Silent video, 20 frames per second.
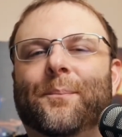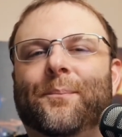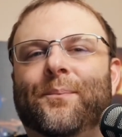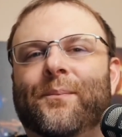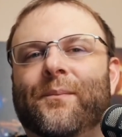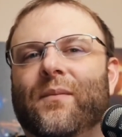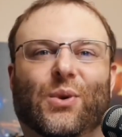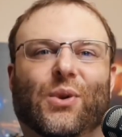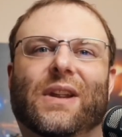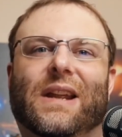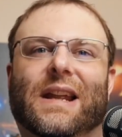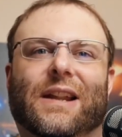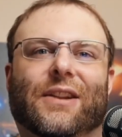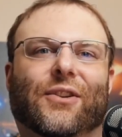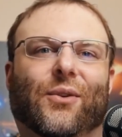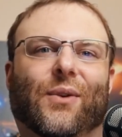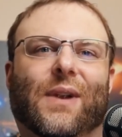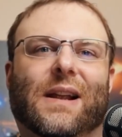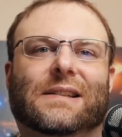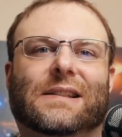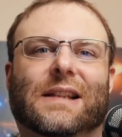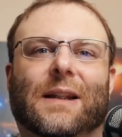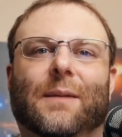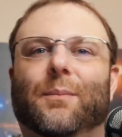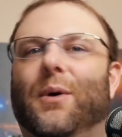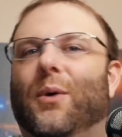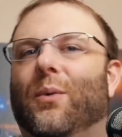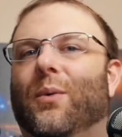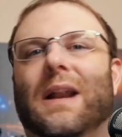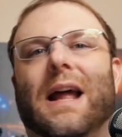It's really interesting,
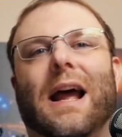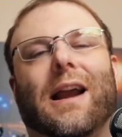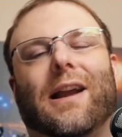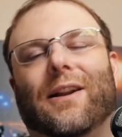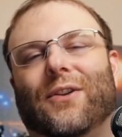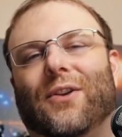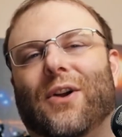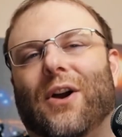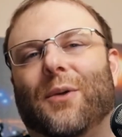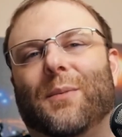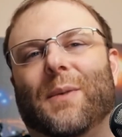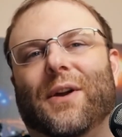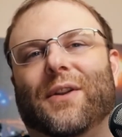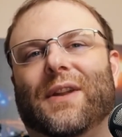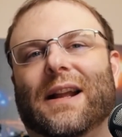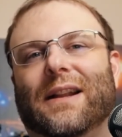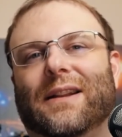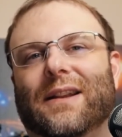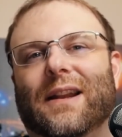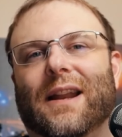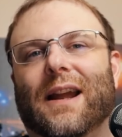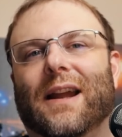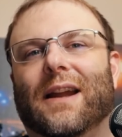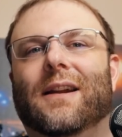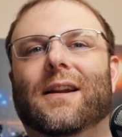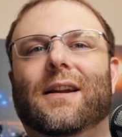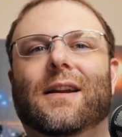but we're not going to talk about that today.